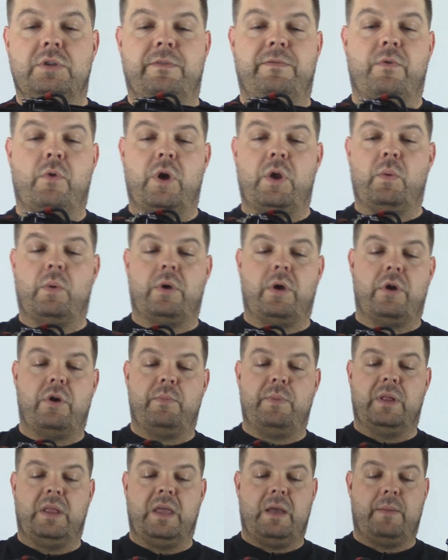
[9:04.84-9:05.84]
It's a
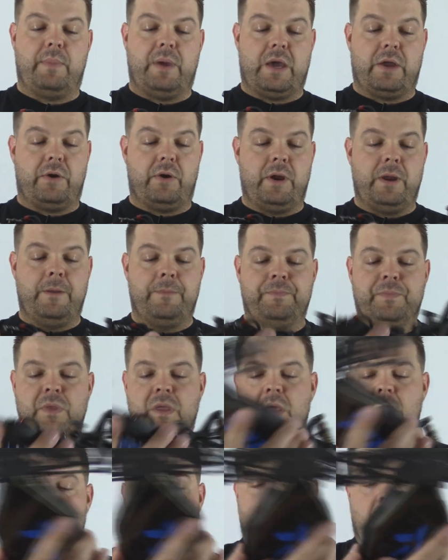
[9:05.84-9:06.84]
4100 milliamp battery.
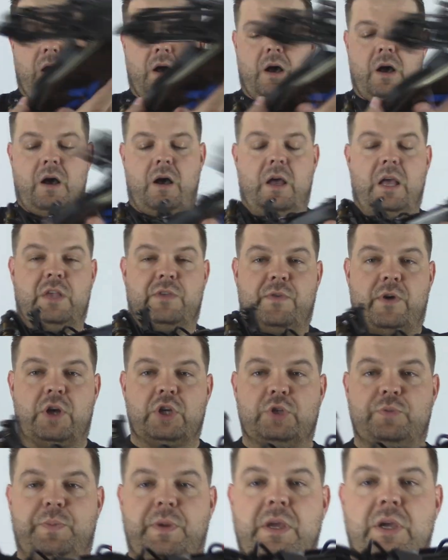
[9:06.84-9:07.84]
As far
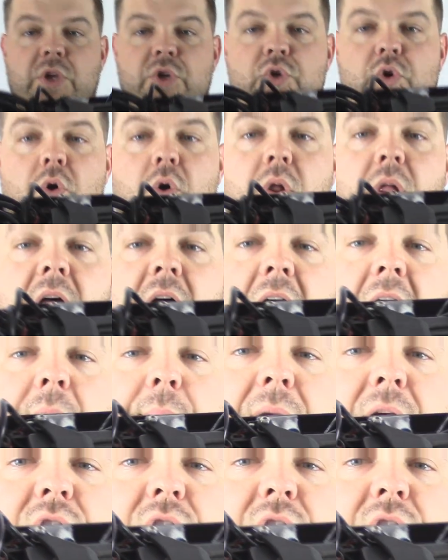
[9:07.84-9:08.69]
as speed control, I'm